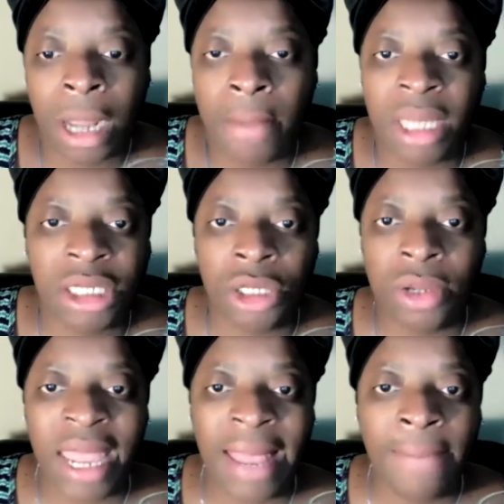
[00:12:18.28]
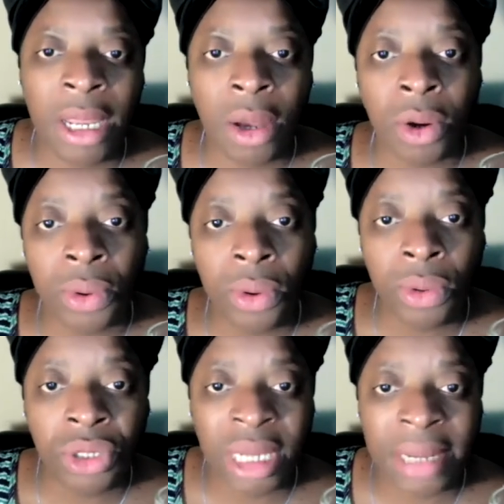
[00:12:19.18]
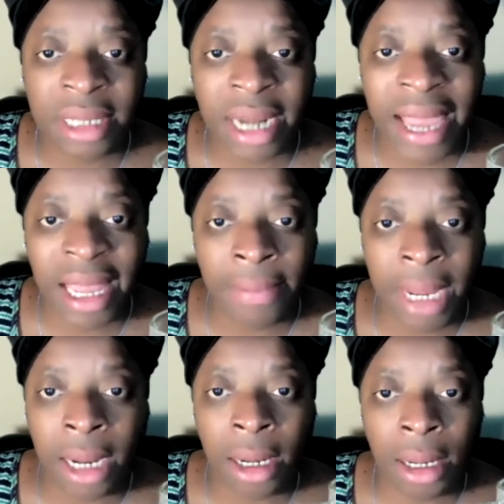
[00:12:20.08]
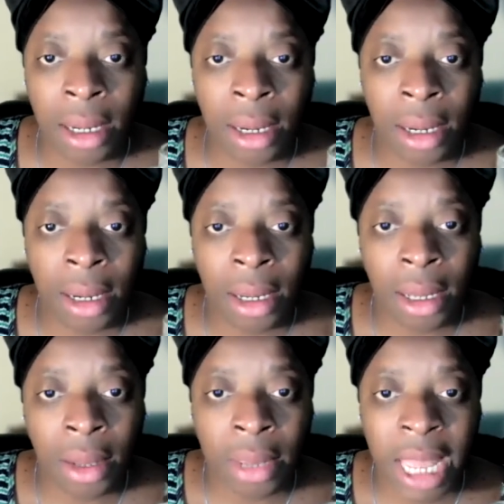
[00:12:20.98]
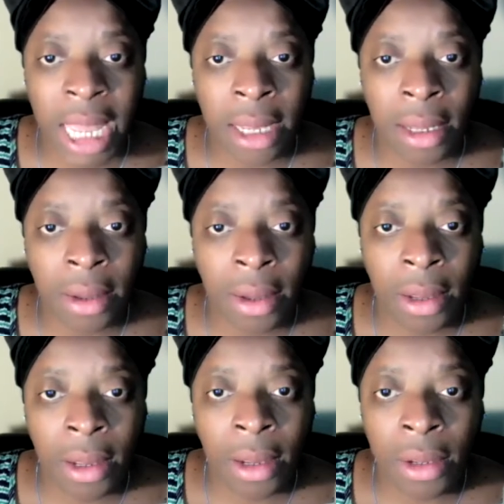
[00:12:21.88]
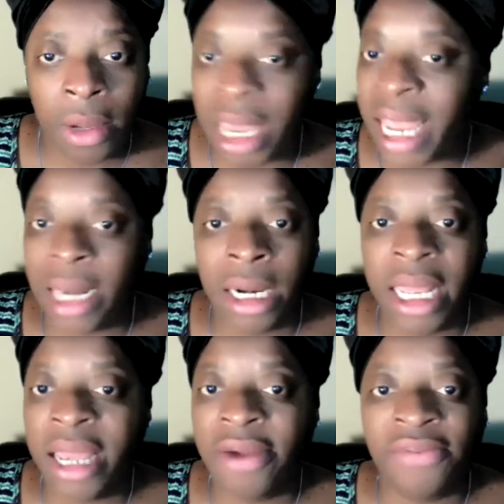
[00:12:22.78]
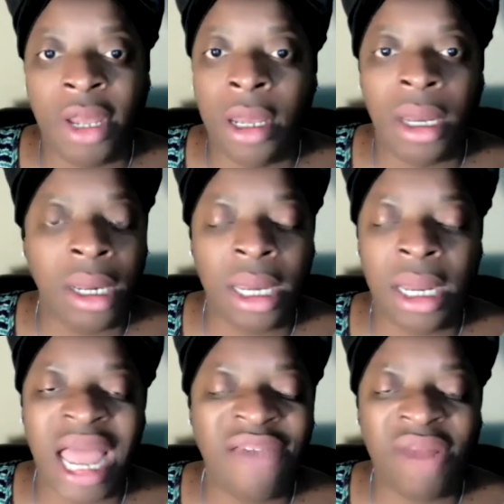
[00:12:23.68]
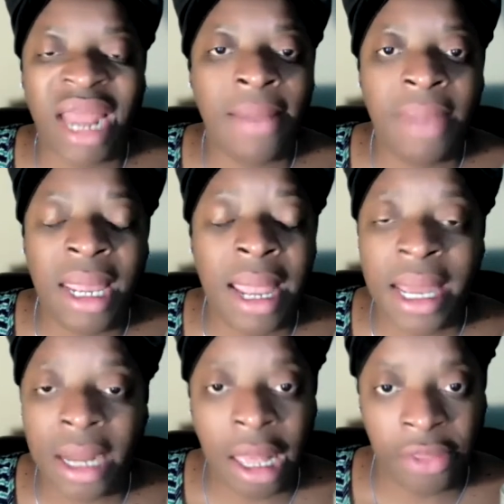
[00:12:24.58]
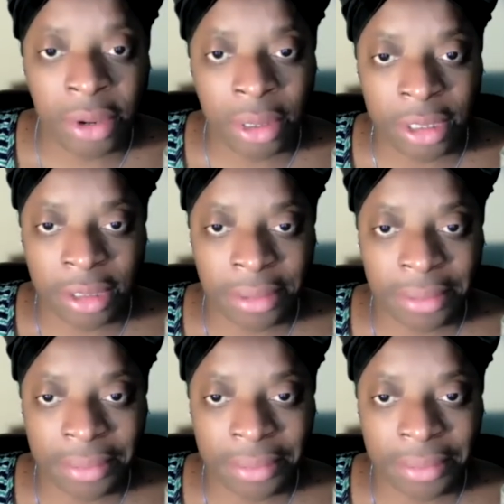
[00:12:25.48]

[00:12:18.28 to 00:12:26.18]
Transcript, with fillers: But see, you can't be on cruise ships like me. Okay. You can't live a good life like me and others.